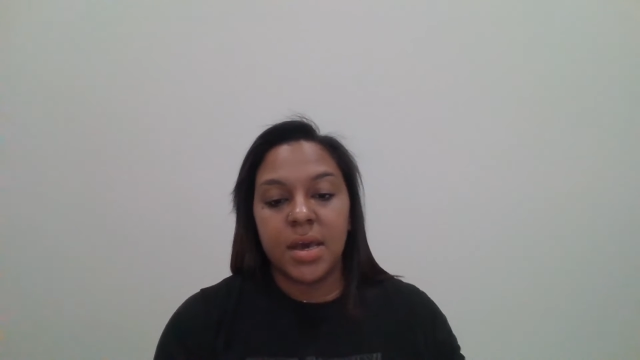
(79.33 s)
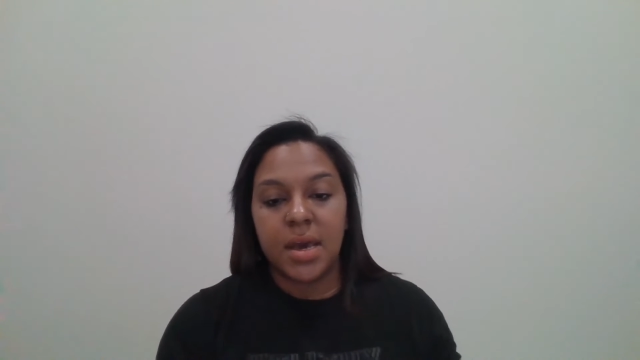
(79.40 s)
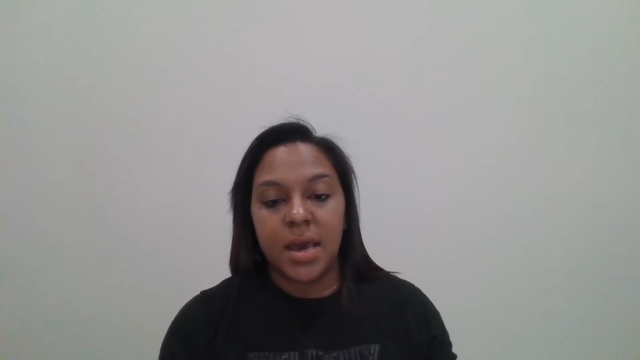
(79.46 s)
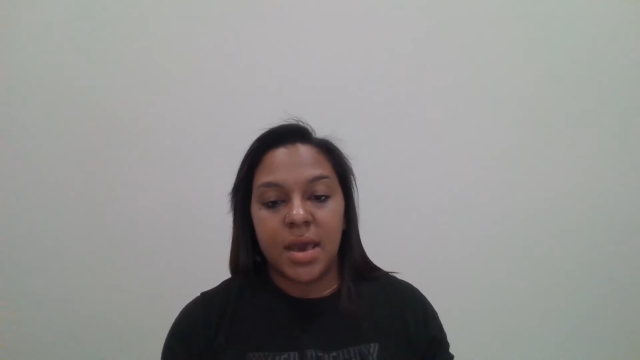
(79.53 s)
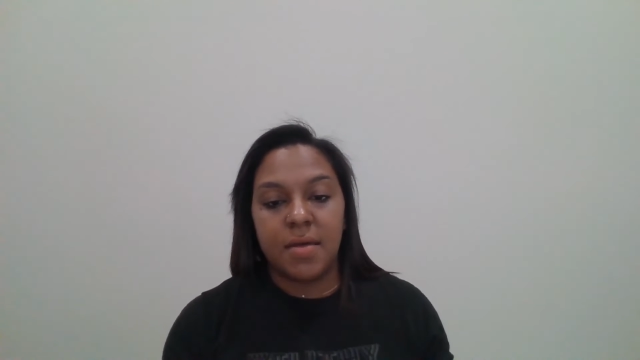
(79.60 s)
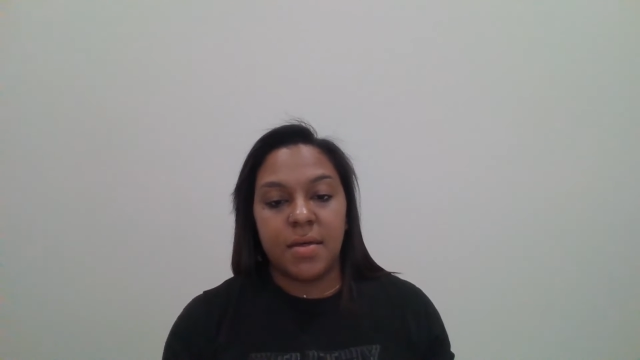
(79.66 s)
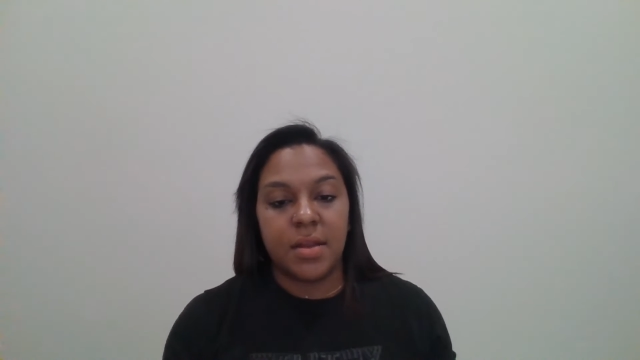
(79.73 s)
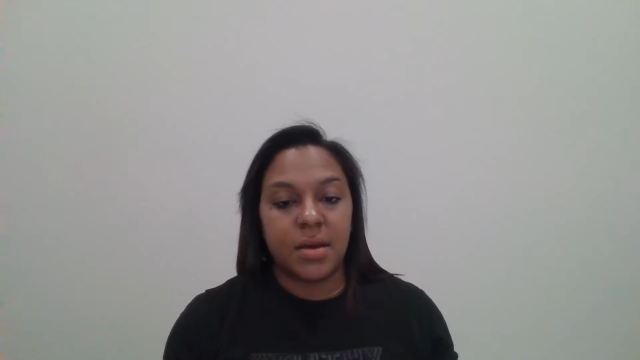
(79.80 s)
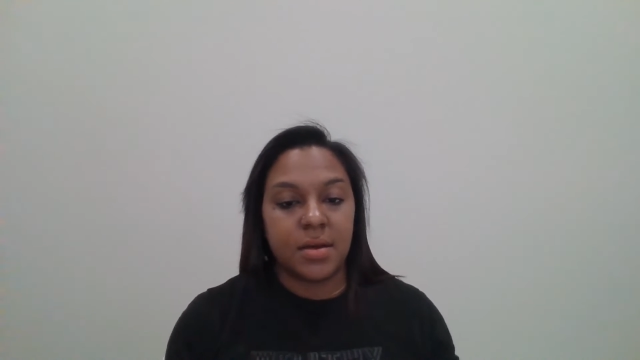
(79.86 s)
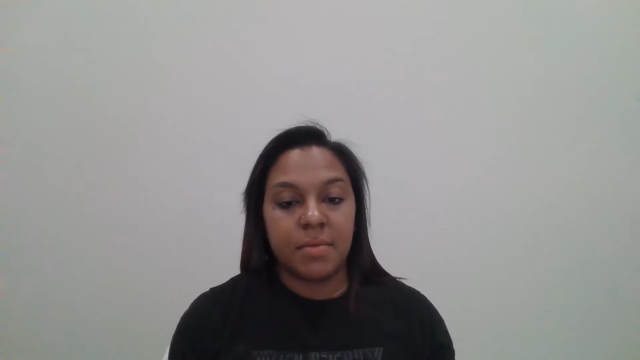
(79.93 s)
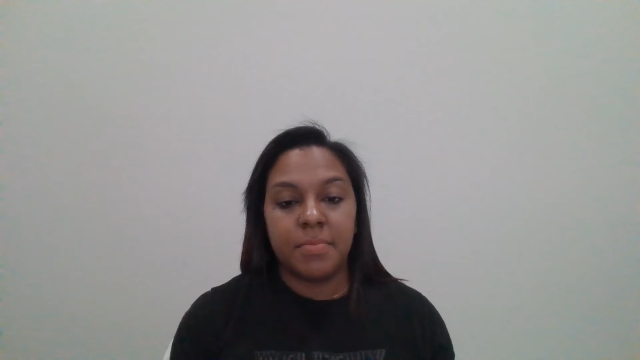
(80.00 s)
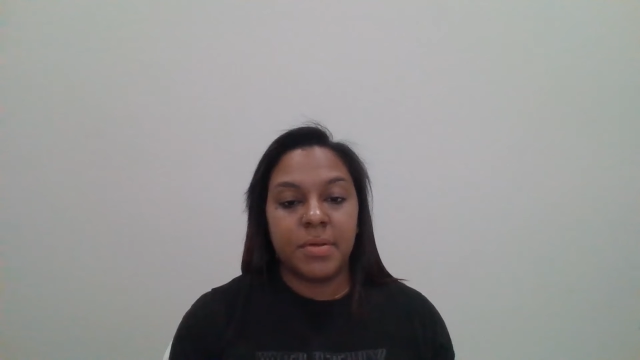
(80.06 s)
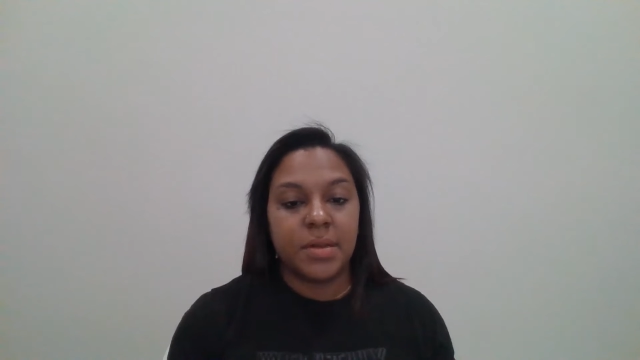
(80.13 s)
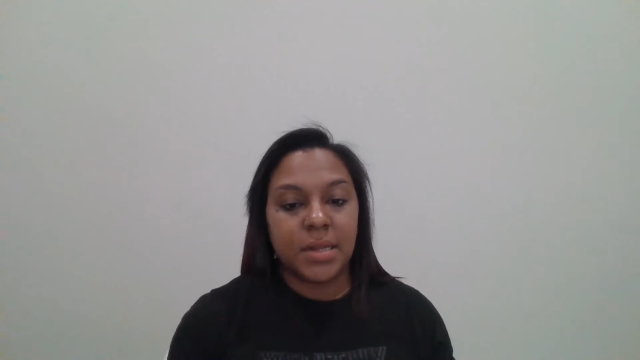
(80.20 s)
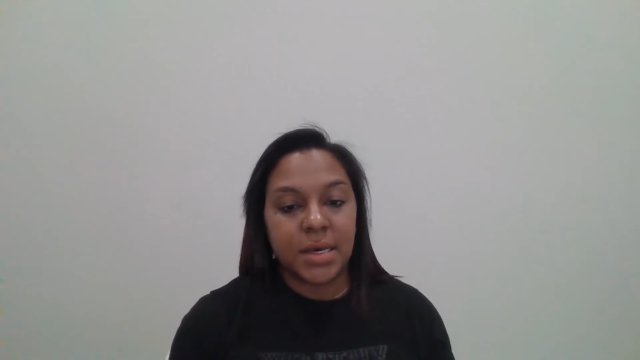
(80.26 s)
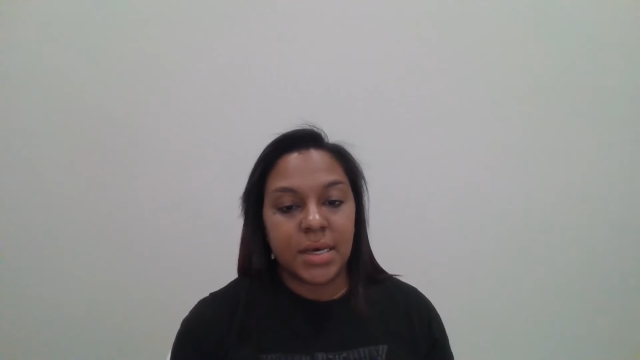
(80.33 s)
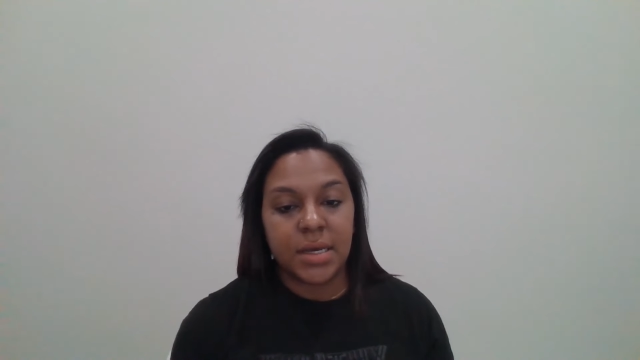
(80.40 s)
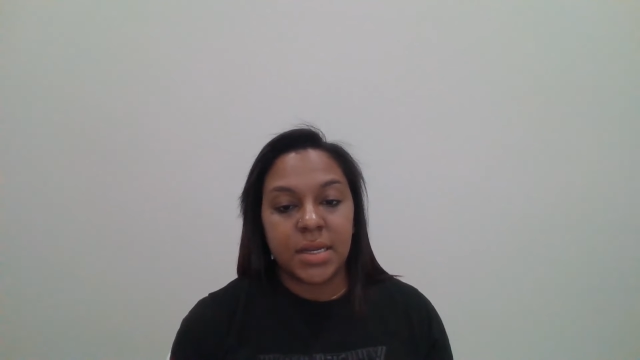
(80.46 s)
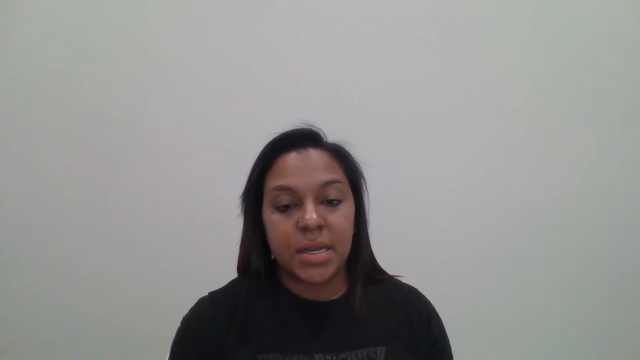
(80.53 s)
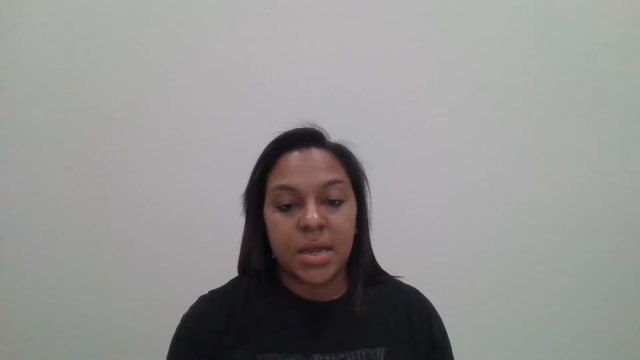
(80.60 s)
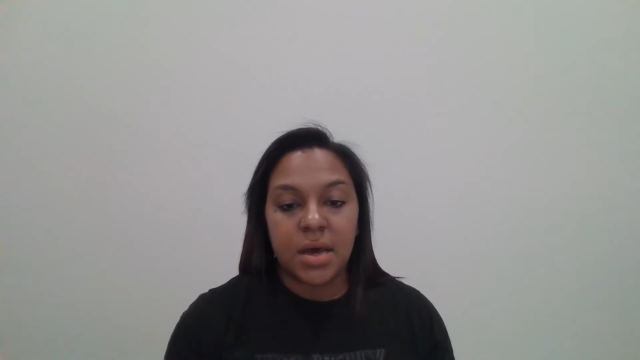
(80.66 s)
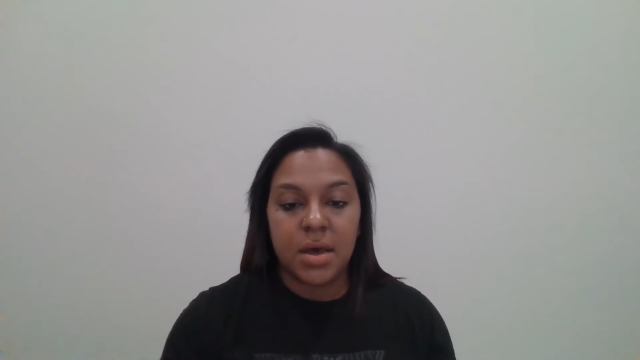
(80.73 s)
and then a
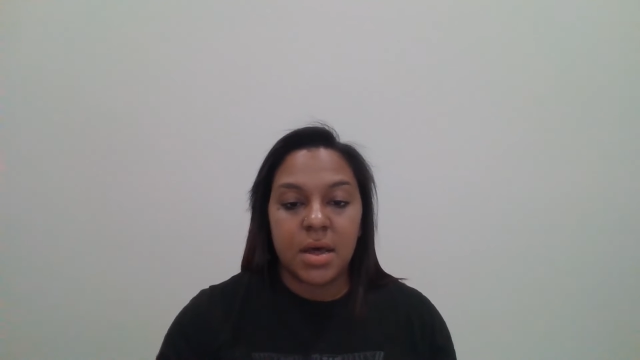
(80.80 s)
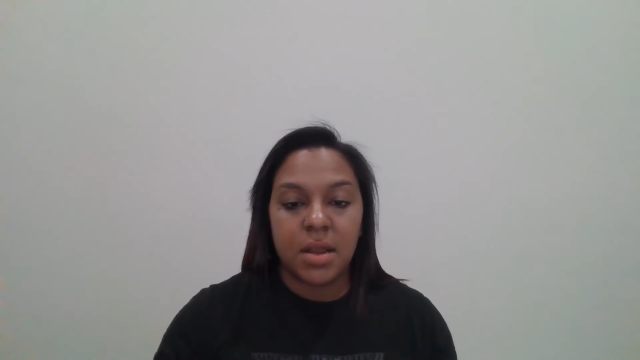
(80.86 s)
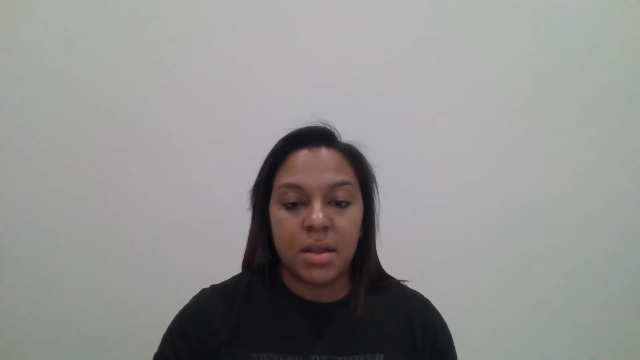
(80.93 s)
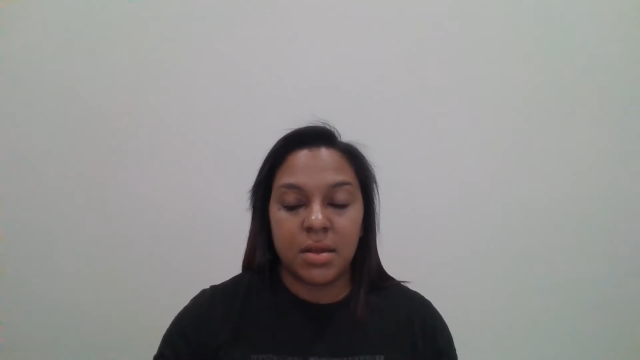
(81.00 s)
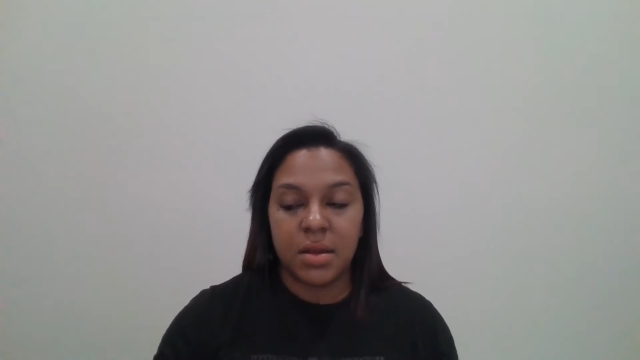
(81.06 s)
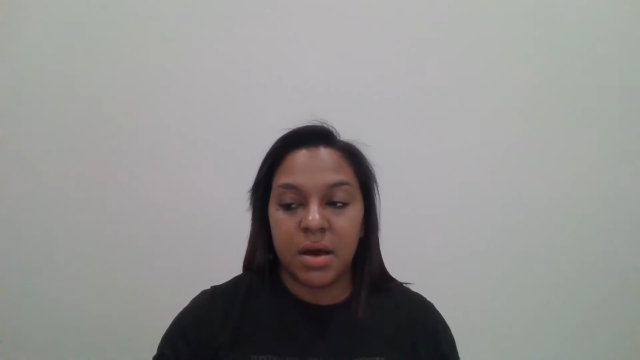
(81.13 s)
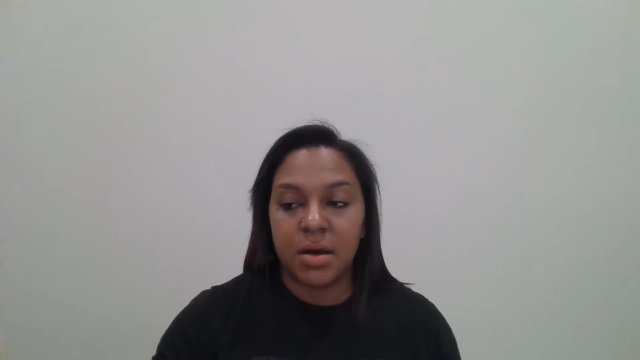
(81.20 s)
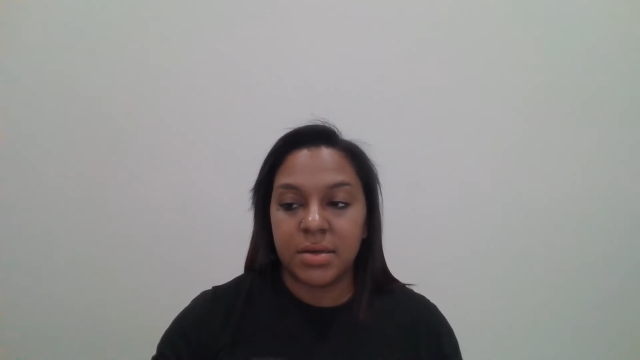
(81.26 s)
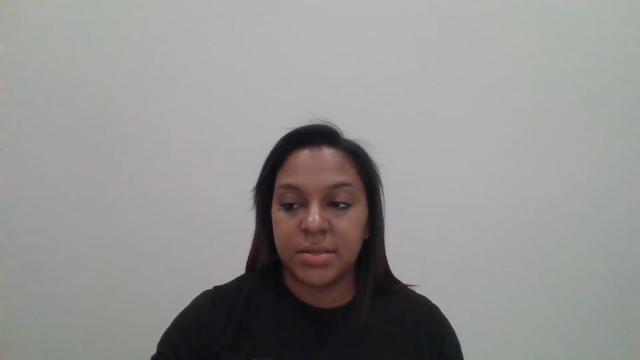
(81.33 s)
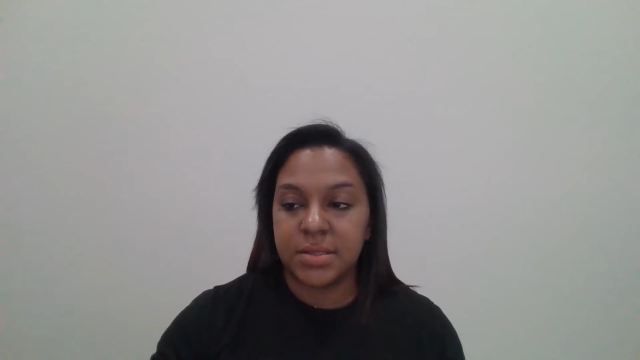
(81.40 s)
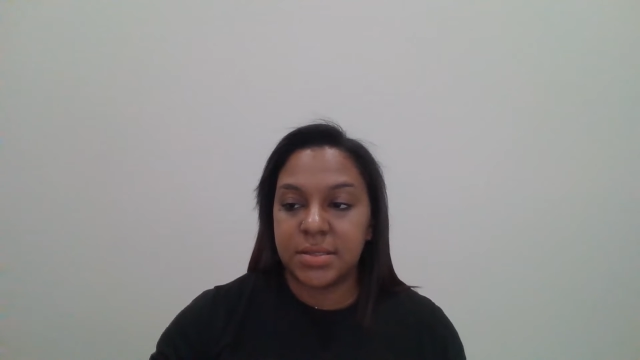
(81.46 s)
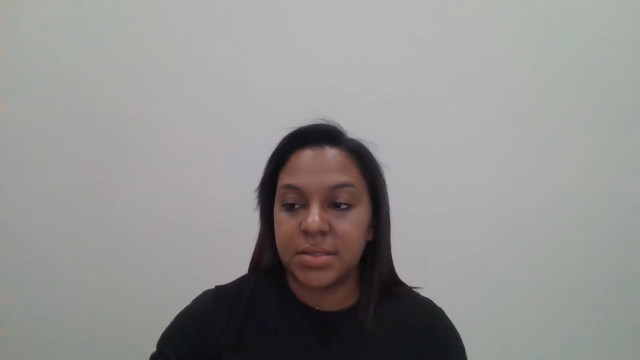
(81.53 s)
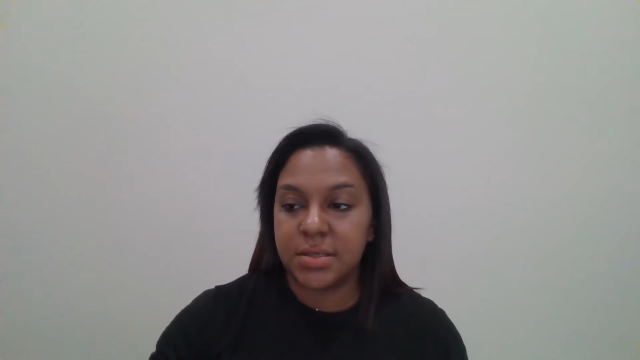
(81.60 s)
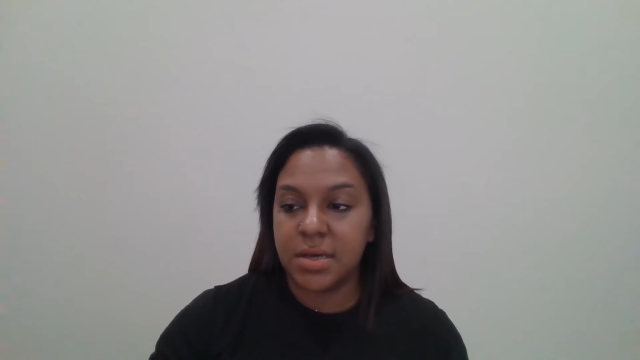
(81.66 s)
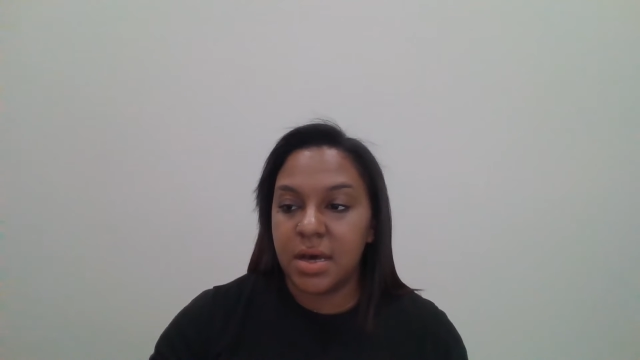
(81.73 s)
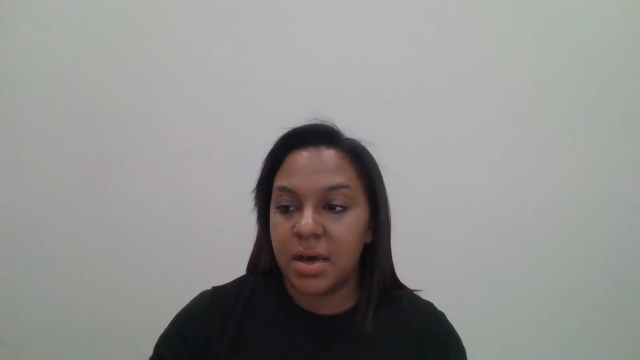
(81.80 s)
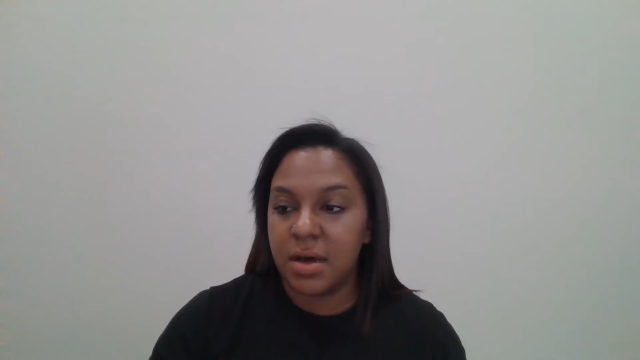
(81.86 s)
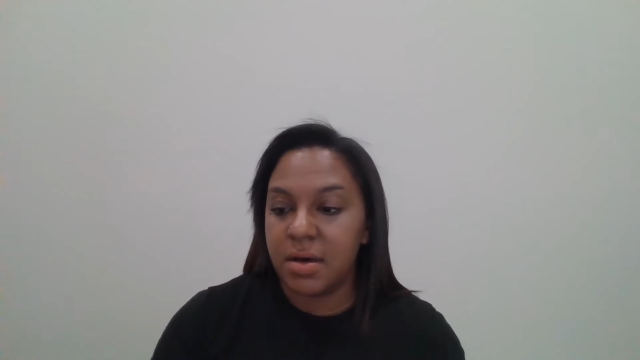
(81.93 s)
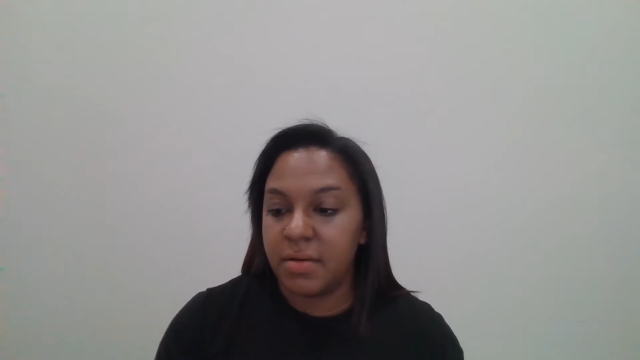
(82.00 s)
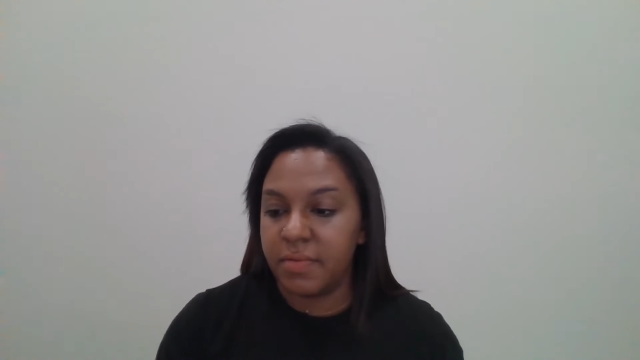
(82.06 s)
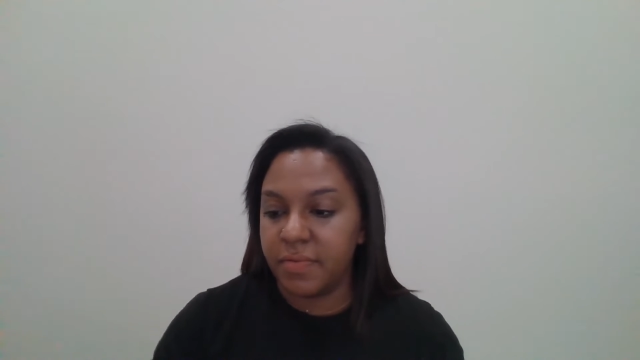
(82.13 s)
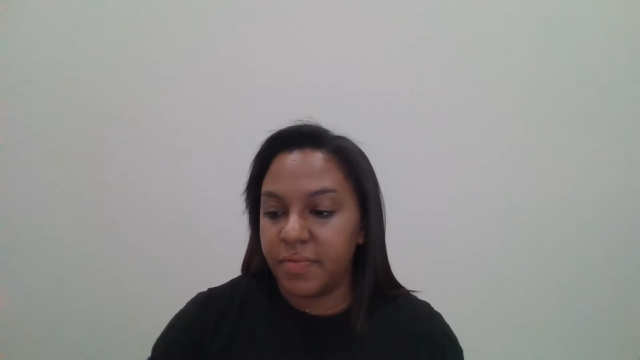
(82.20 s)
complete loss
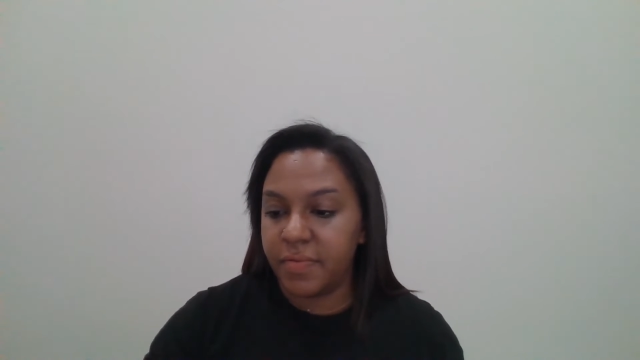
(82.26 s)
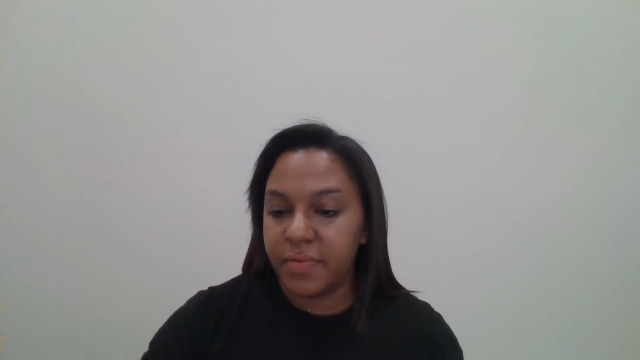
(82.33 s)
of